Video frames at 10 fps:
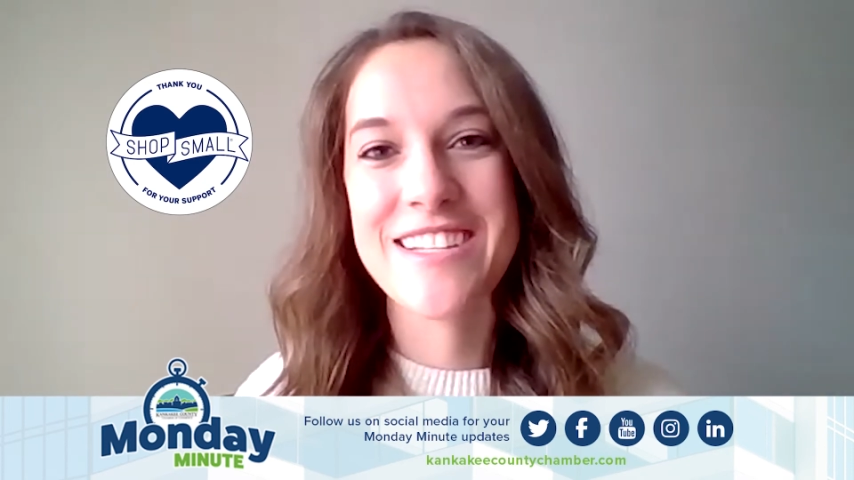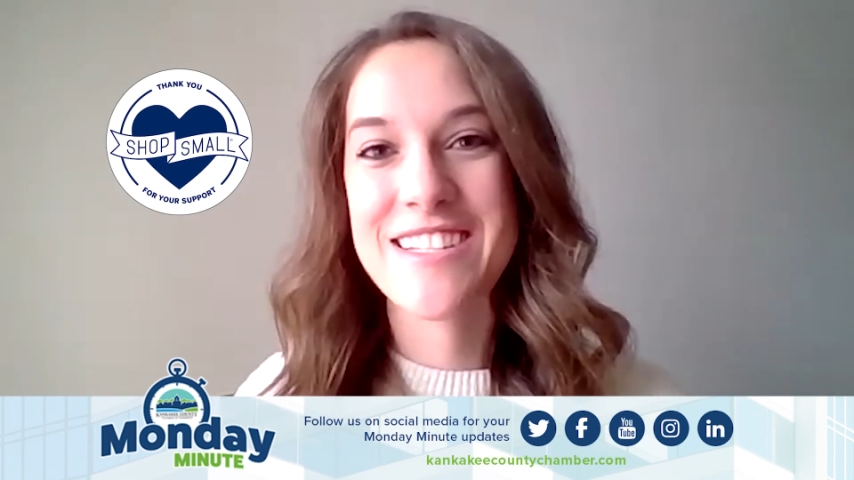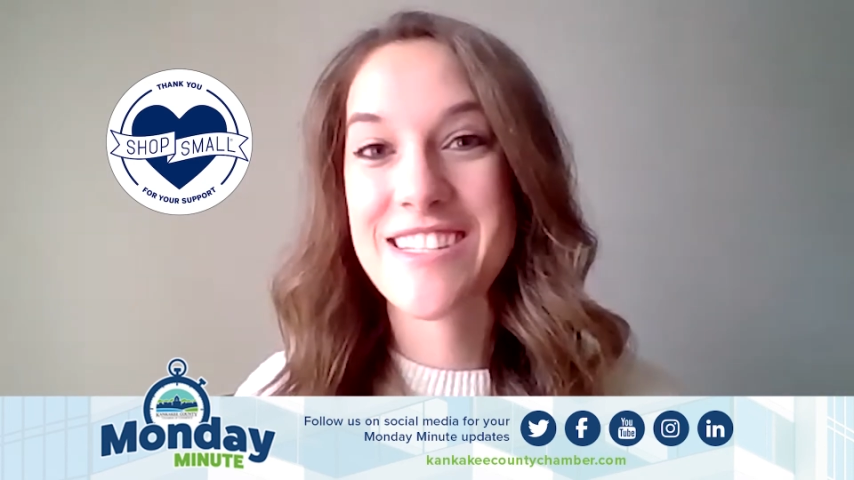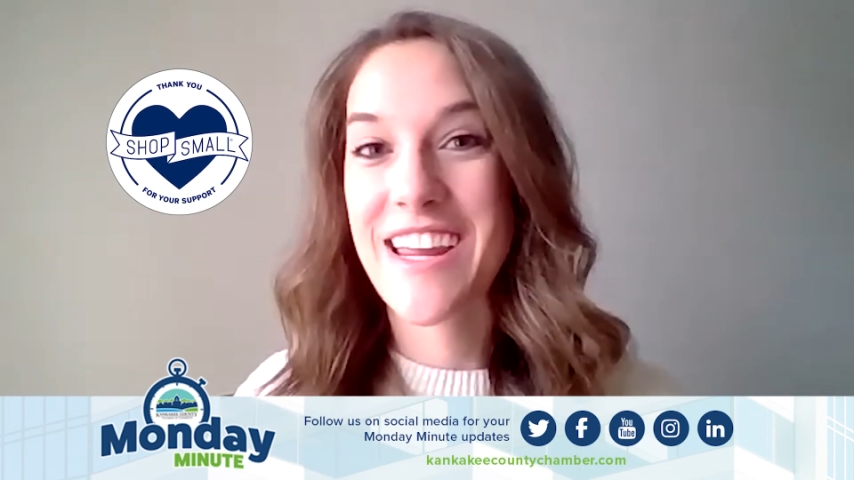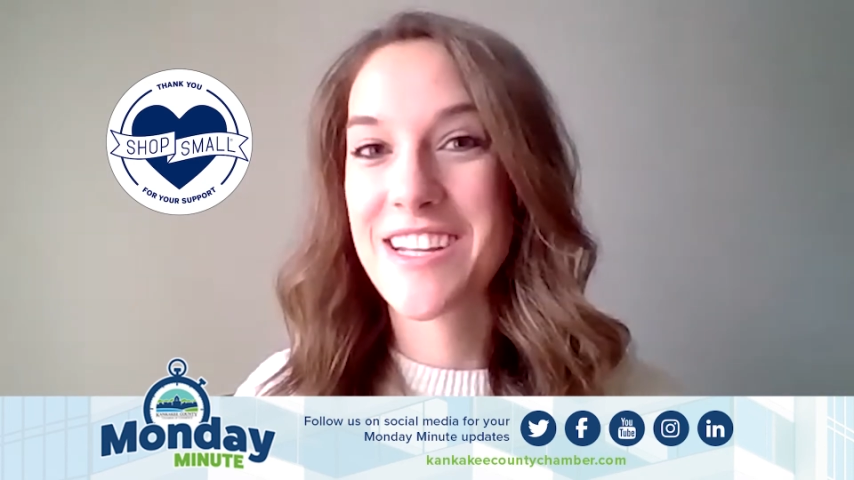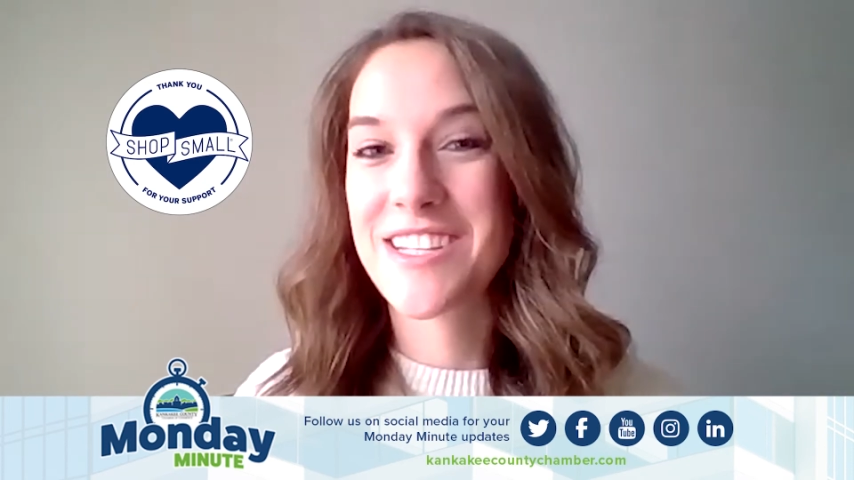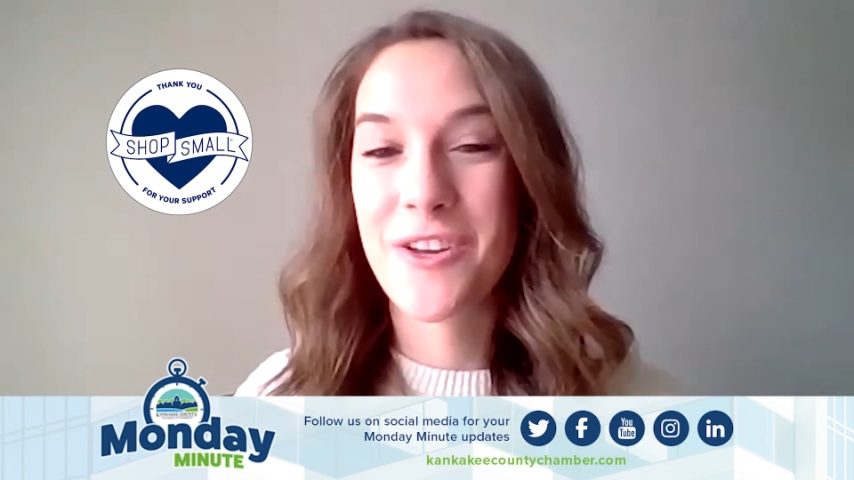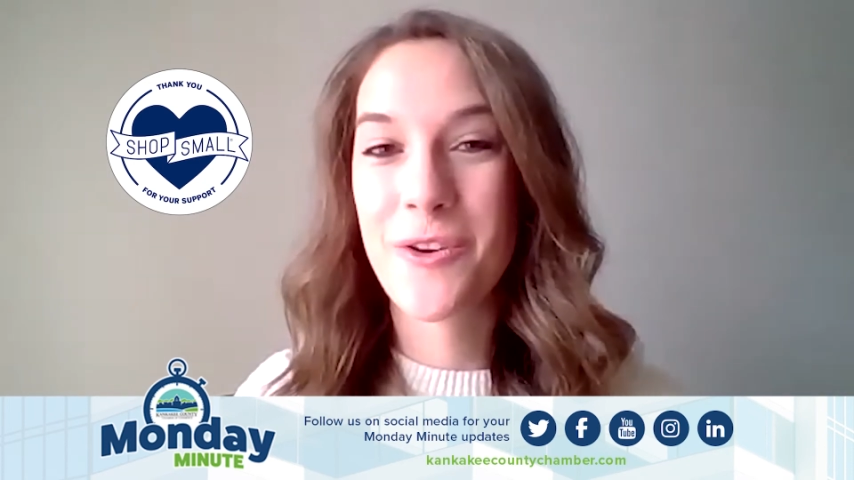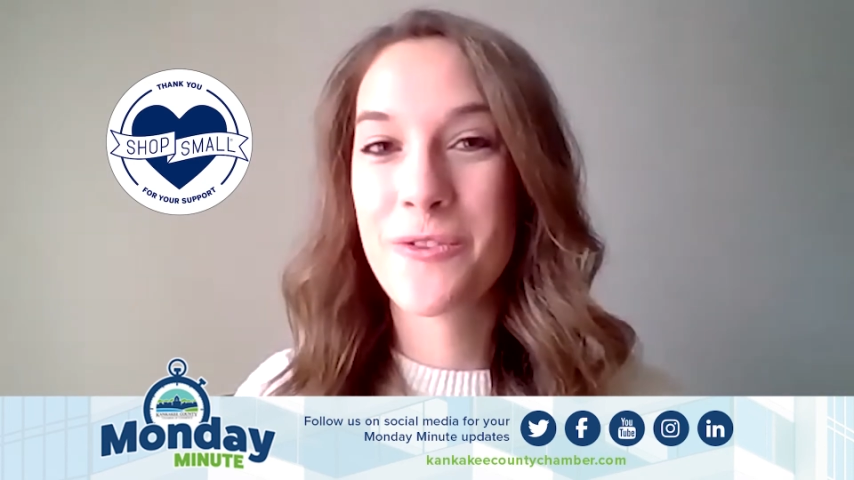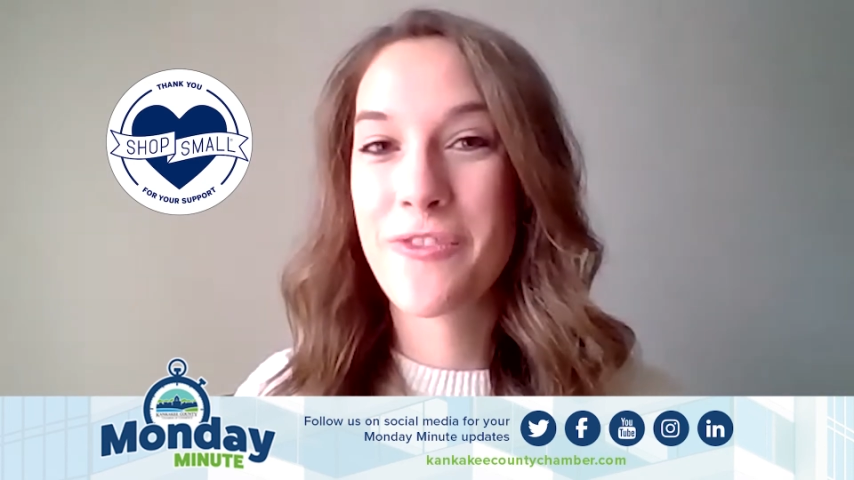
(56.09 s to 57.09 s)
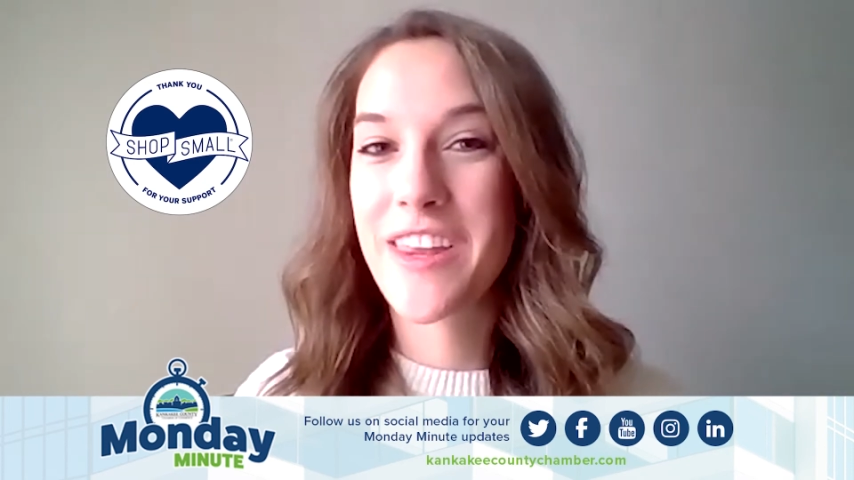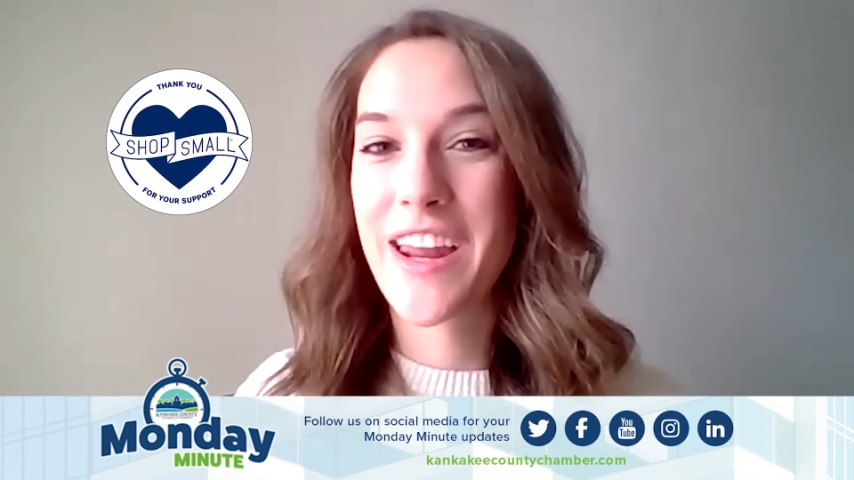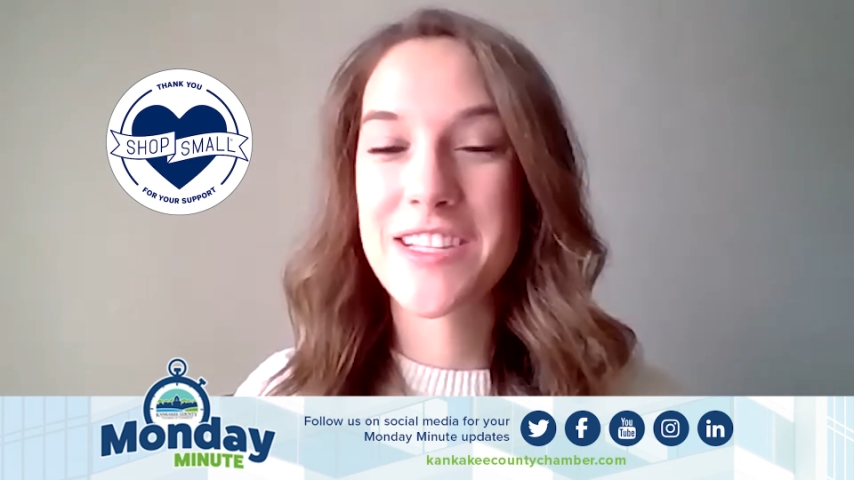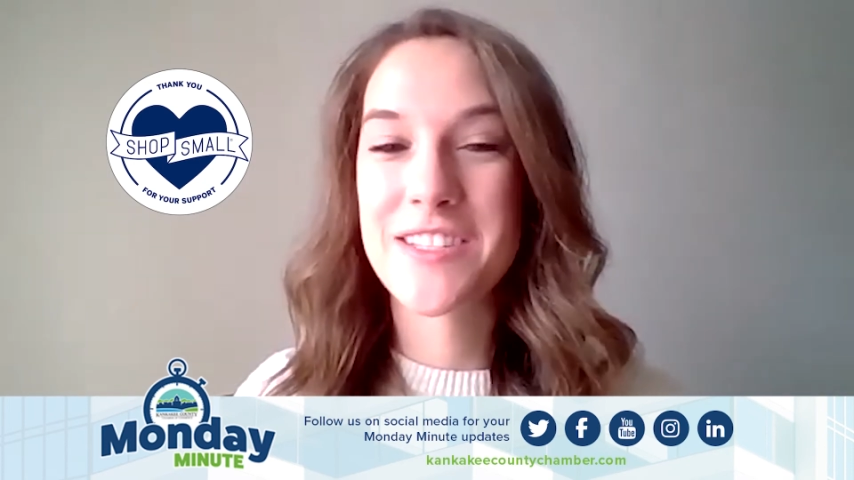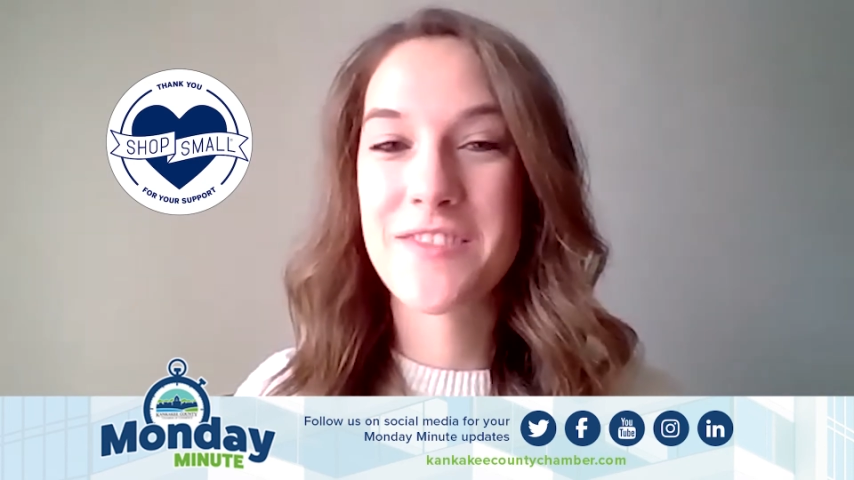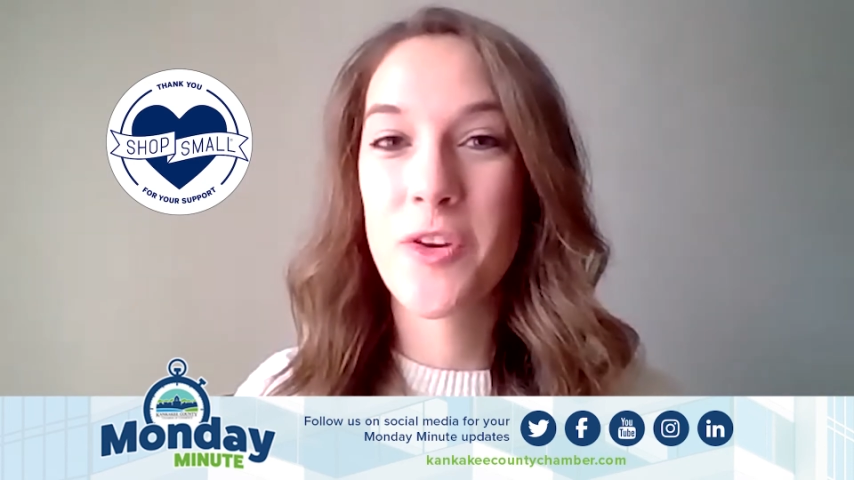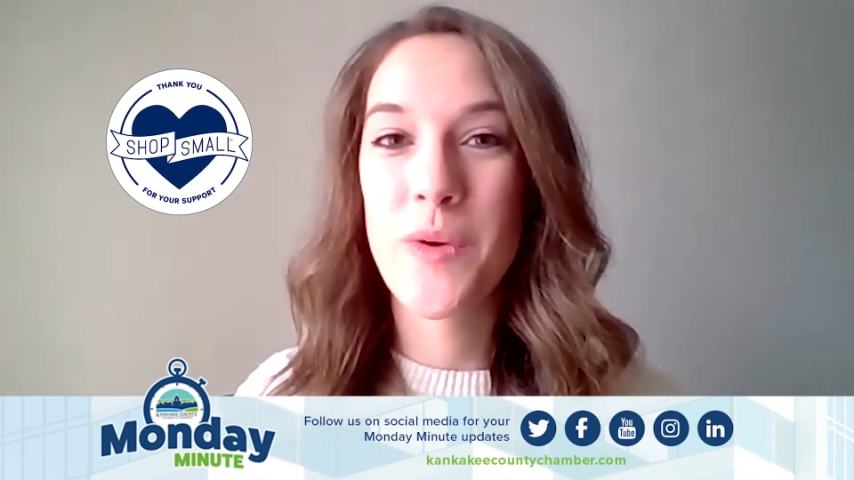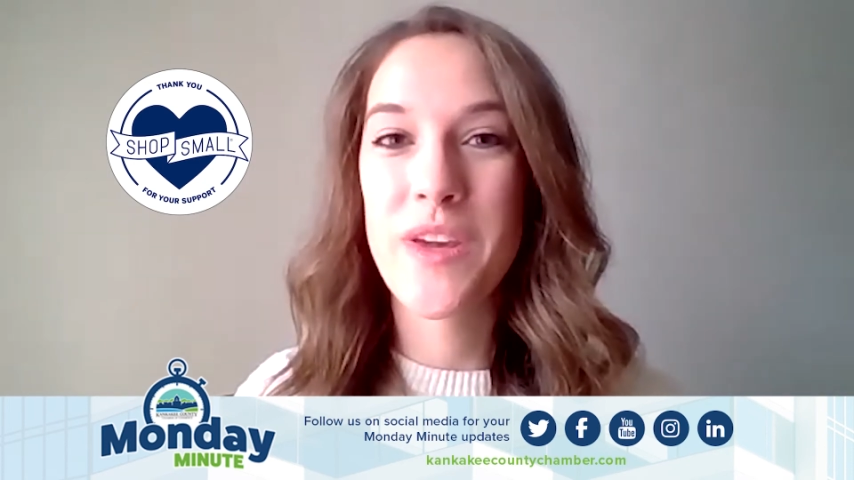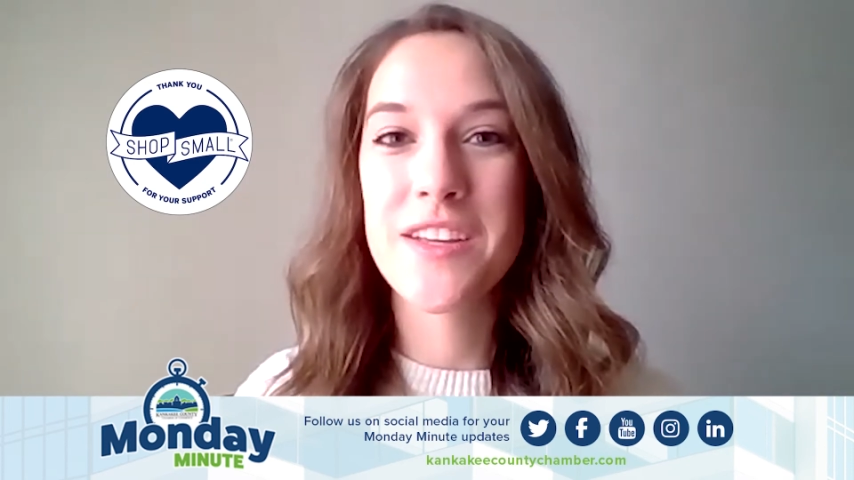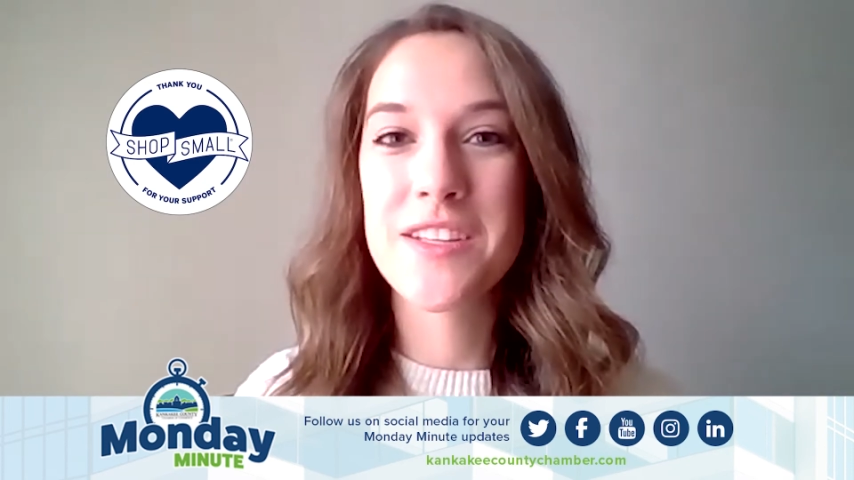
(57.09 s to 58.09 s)
Stay tuned for the next few
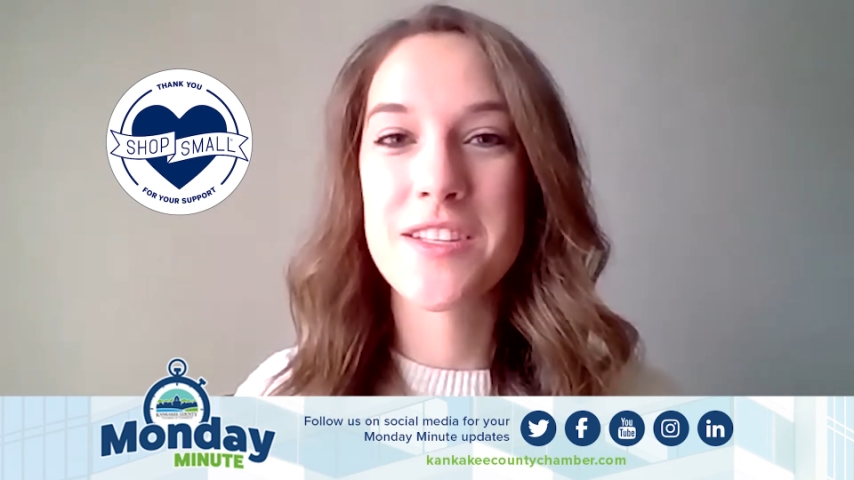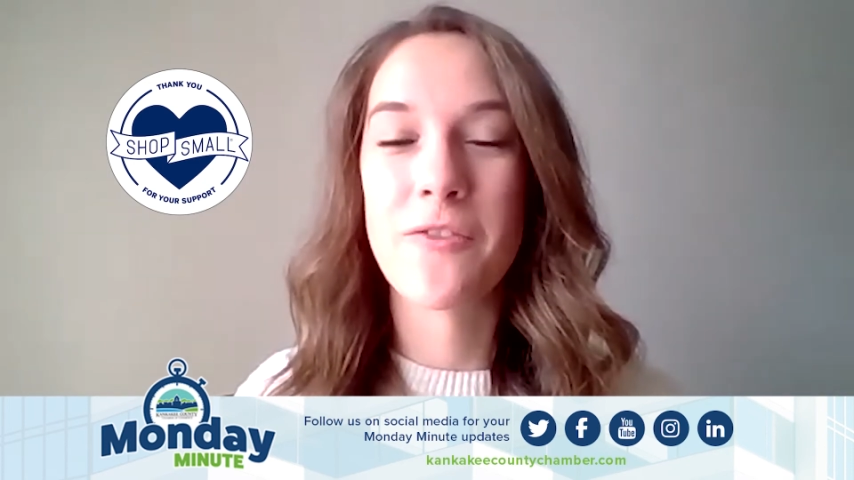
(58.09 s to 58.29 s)
weeks